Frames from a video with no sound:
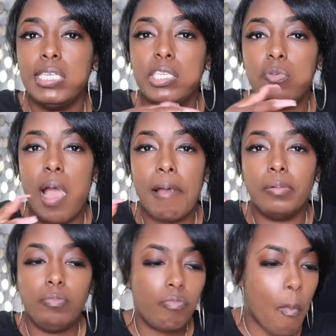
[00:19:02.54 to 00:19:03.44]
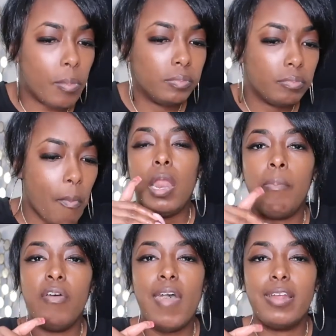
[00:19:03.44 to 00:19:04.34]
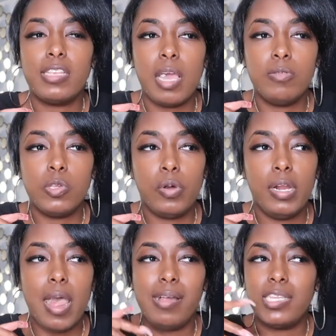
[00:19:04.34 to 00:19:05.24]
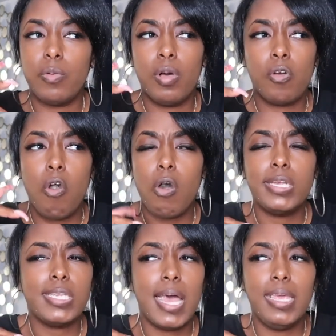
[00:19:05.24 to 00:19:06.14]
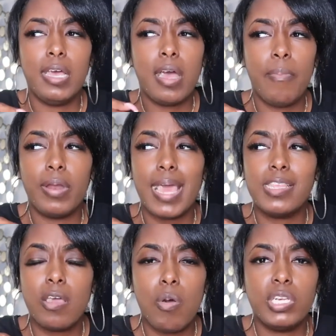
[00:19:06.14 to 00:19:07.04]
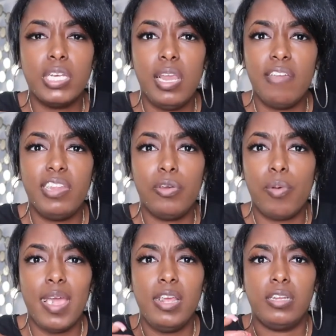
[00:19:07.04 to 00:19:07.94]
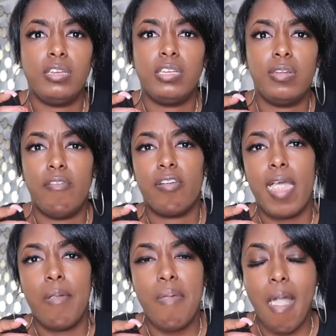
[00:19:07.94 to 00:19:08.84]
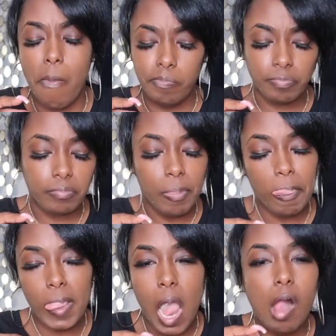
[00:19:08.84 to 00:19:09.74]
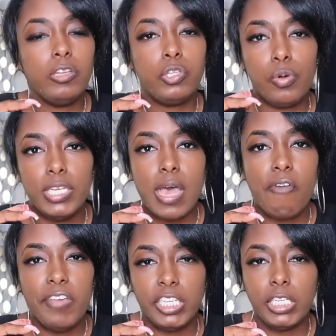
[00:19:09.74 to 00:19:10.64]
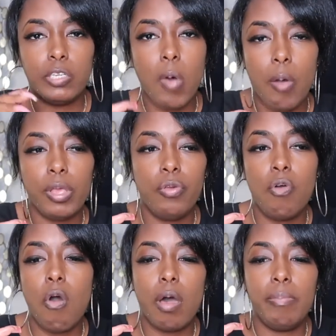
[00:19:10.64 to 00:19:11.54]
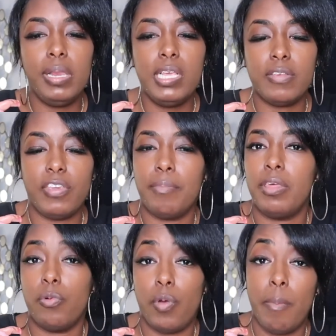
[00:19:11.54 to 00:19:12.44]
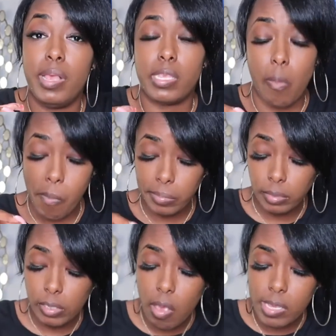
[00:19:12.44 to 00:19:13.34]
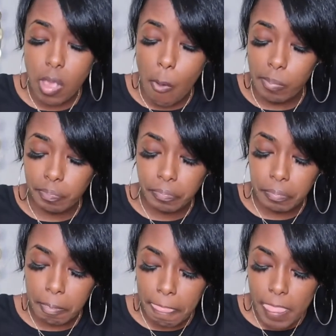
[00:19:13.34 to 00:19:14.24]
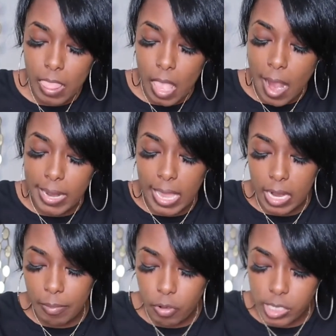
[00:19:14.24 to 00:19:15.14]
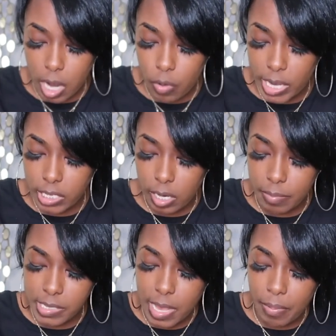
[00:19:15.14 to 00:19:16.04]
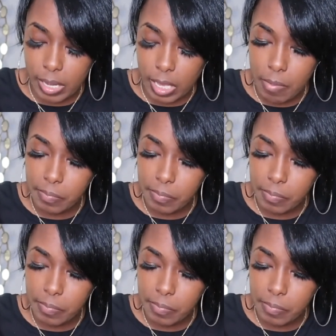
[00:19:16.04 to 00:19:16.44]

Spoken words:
Antoine. They both had the same story, that someone called Sonya a couple nights ago and she left in a rage and just never came back. The story sounds fishy because why wouldn't you call the police if your mother went missing? So they end up start questioning them separately.